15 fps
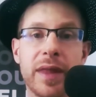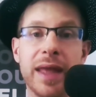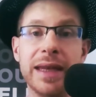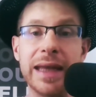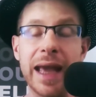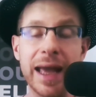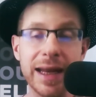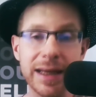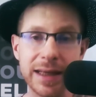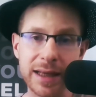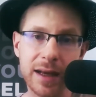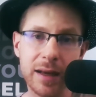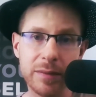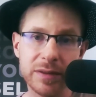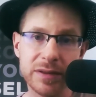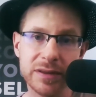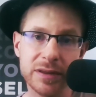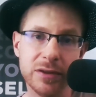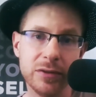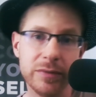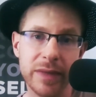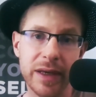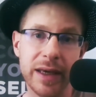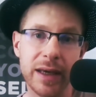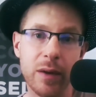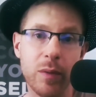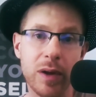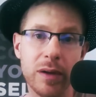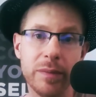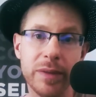And any comments that you make, I
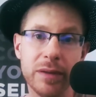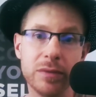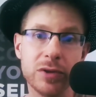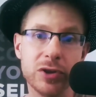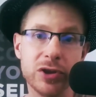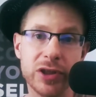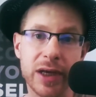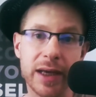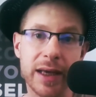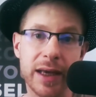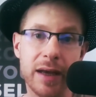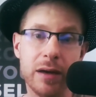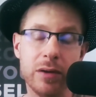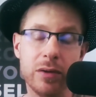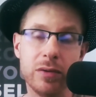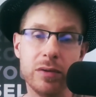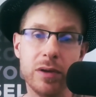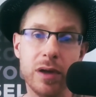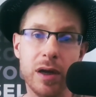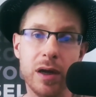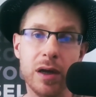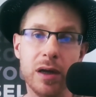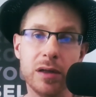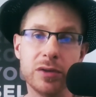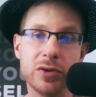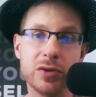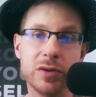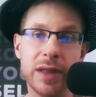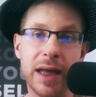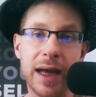want to be able to check out uh,
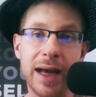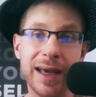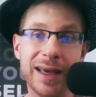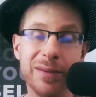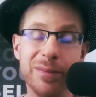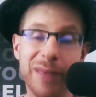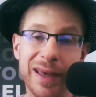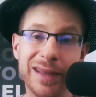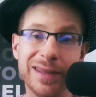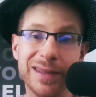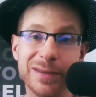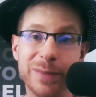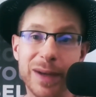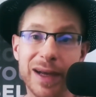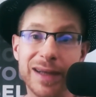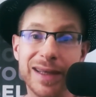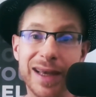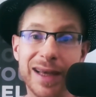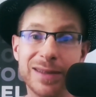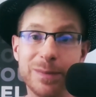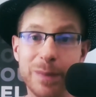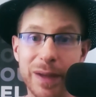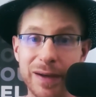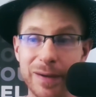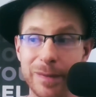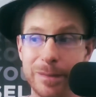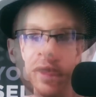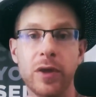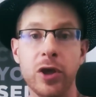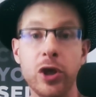so that I can make this podcast better.
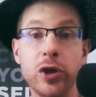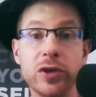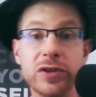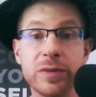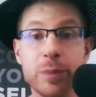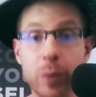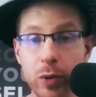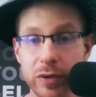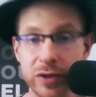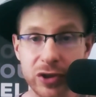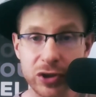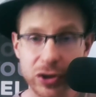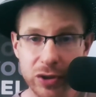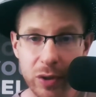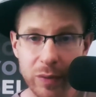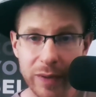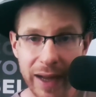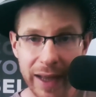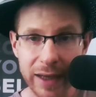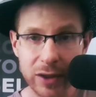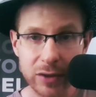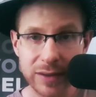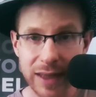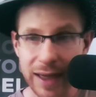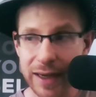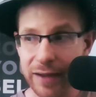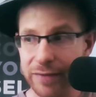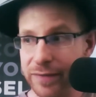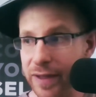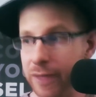You can support this show at anchor dot
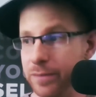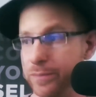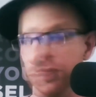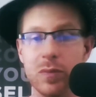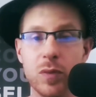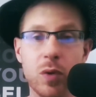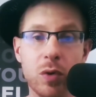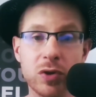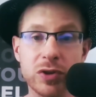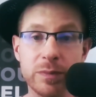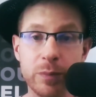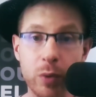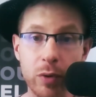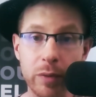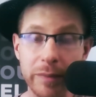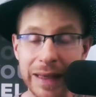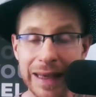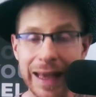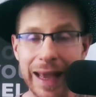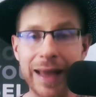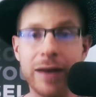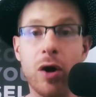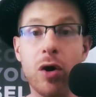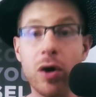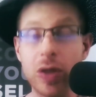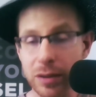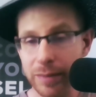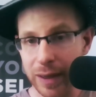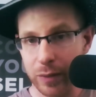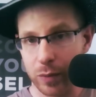f m or support me and
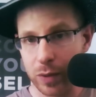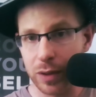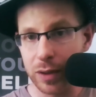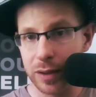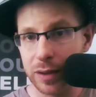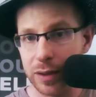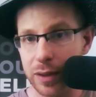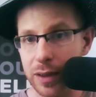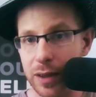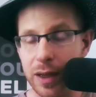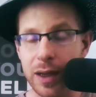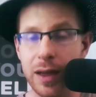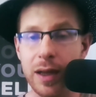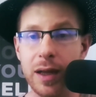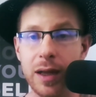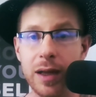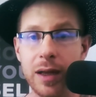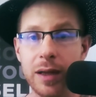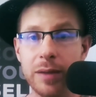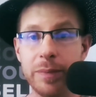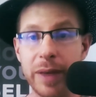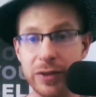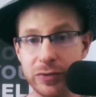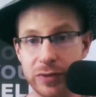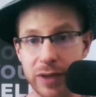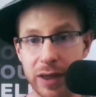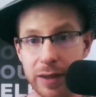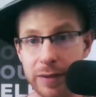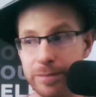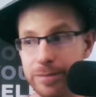all of my work on
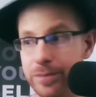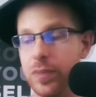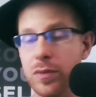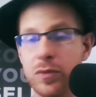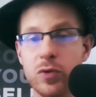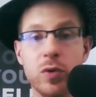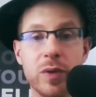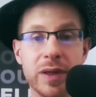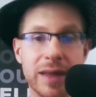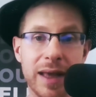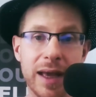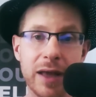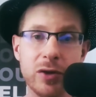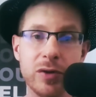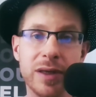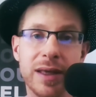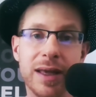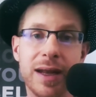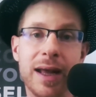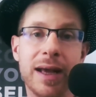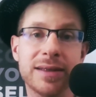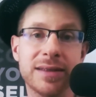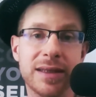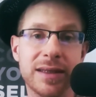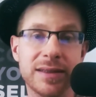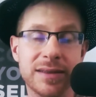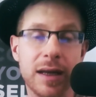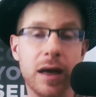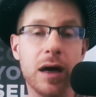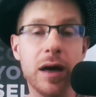Patreon. Doing that, you can get access
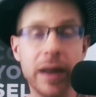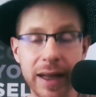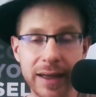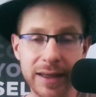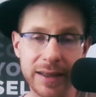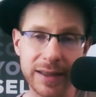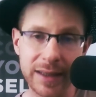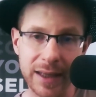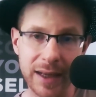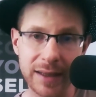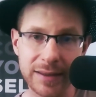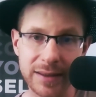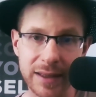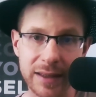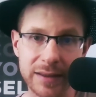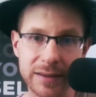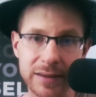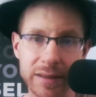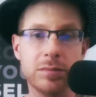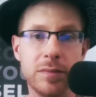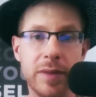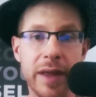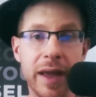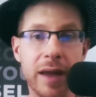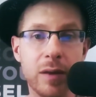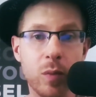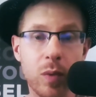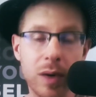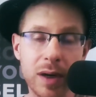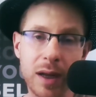to unedited content
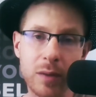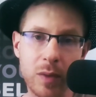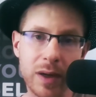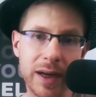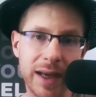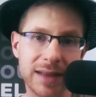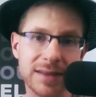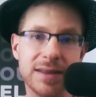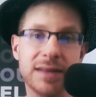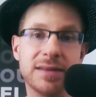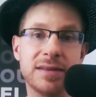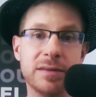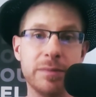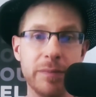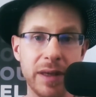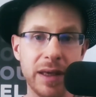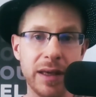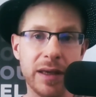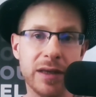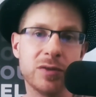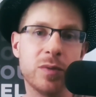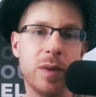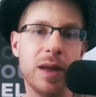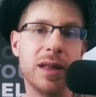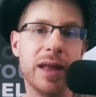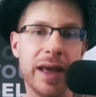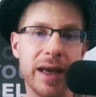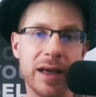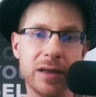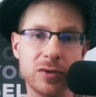and one-on-one access to me, as well
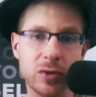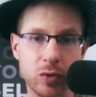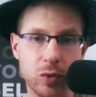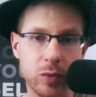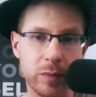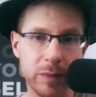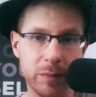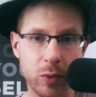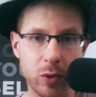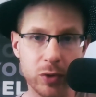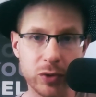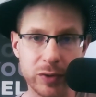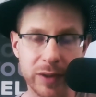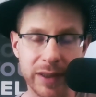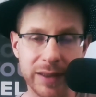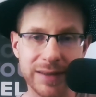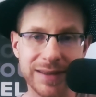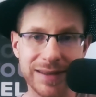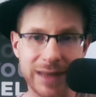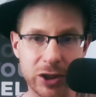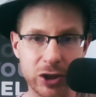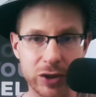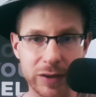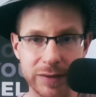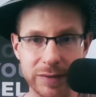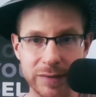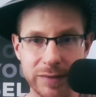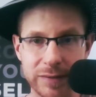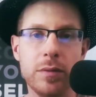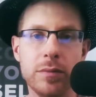as group portrait
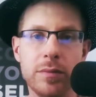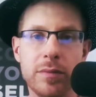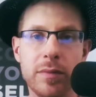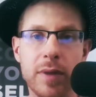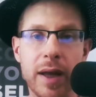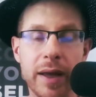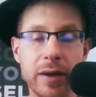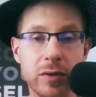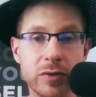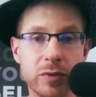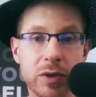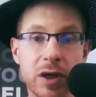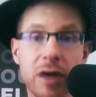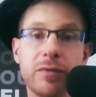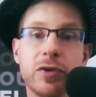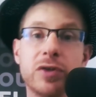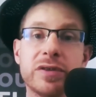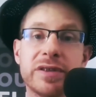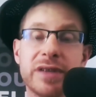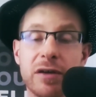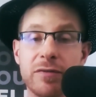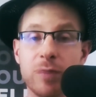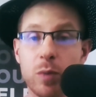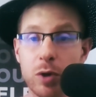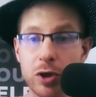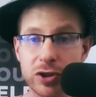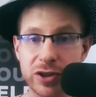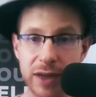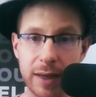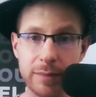sessions. I host Recover Yourself
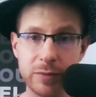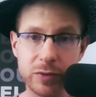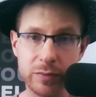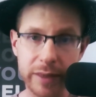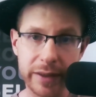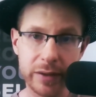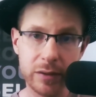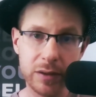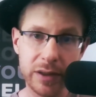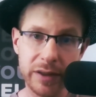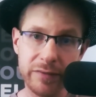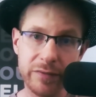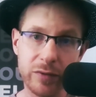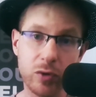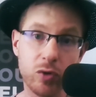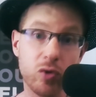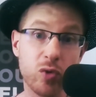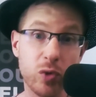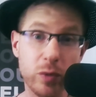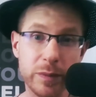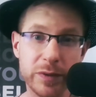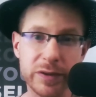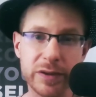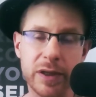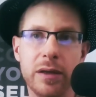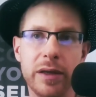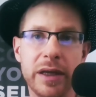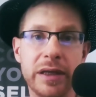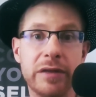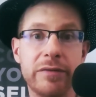workshops regularly for groups. Uh,
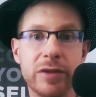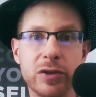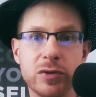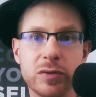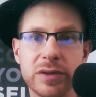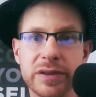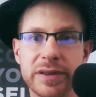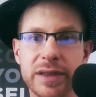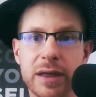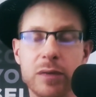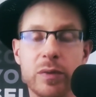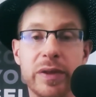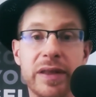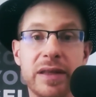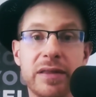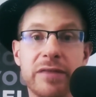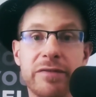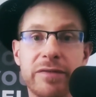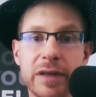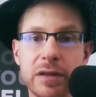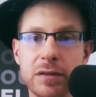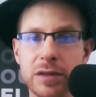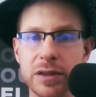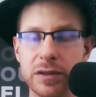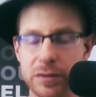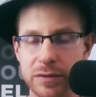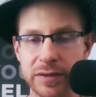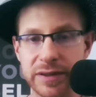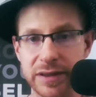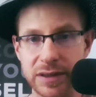individuals that are within the field can
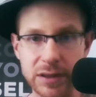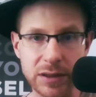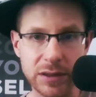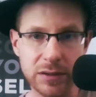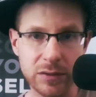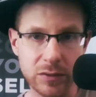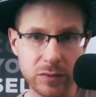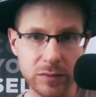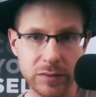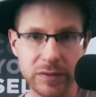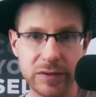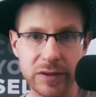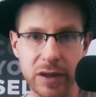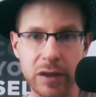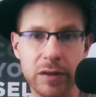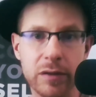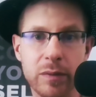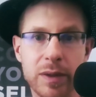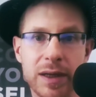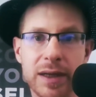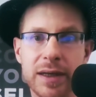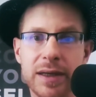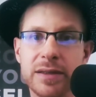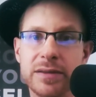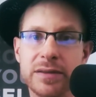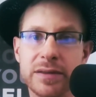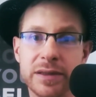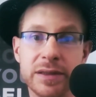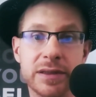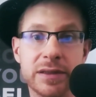earn C E Us.
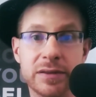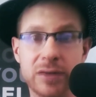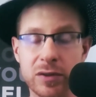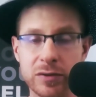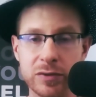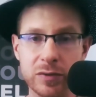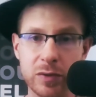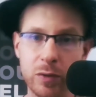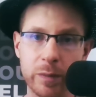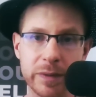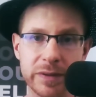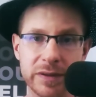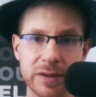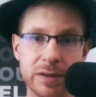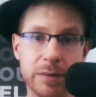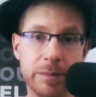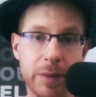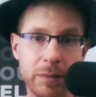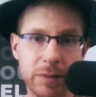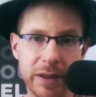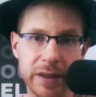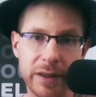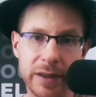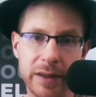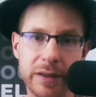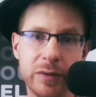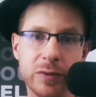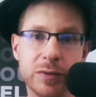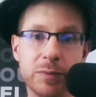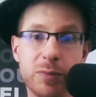Otherwise, it is also open to the public,
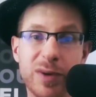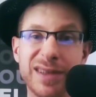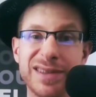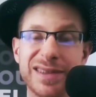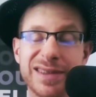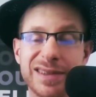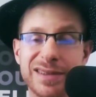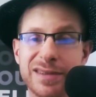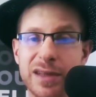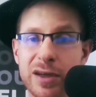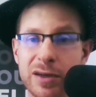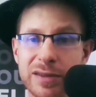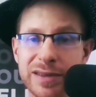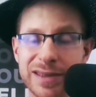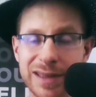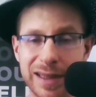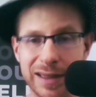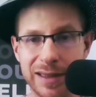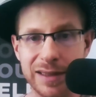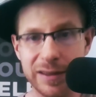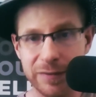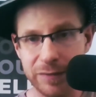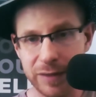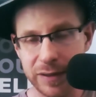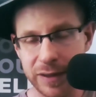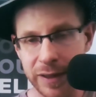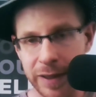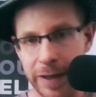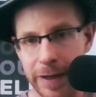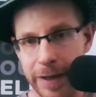and those pricings are slightly different.
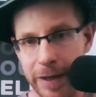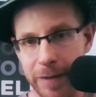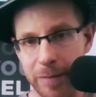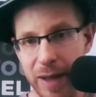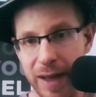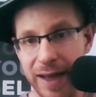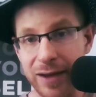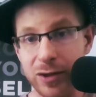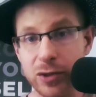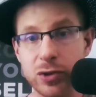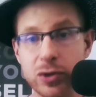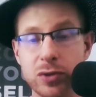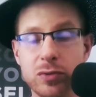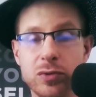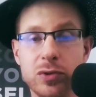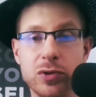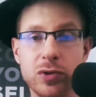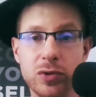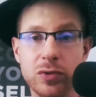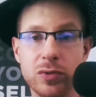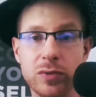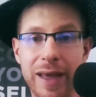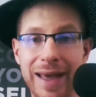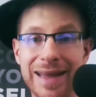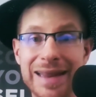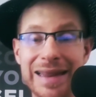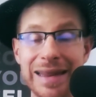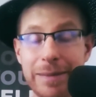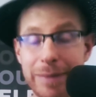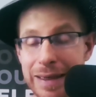Um, I also do a
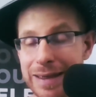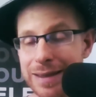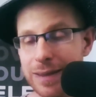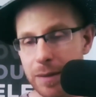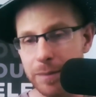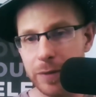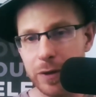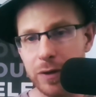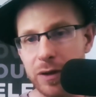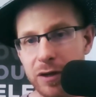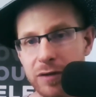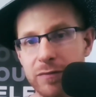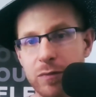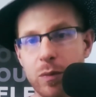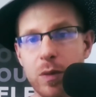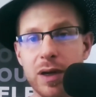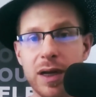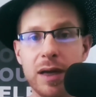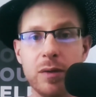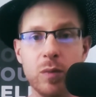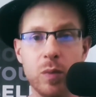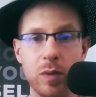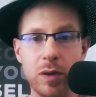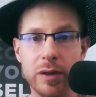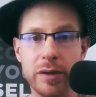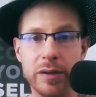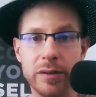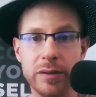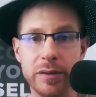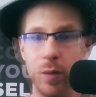limited number of
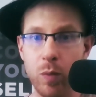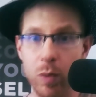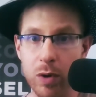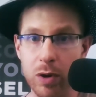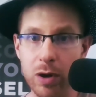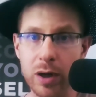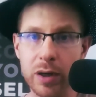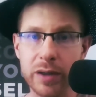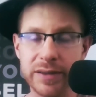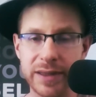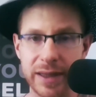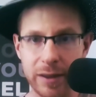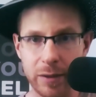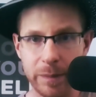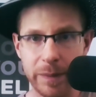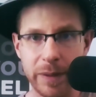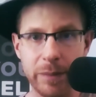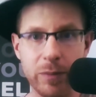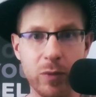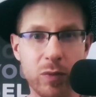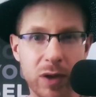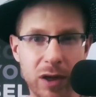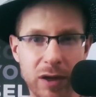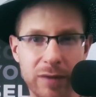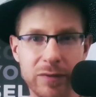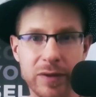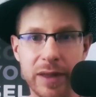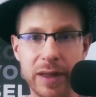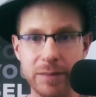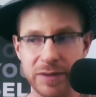one-on-one work to help people
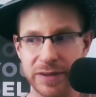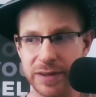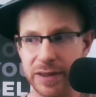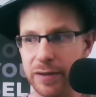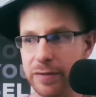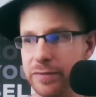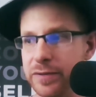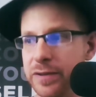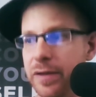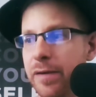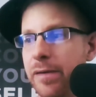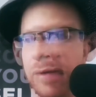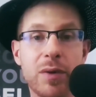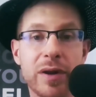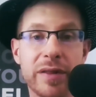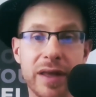recover themselves. I want to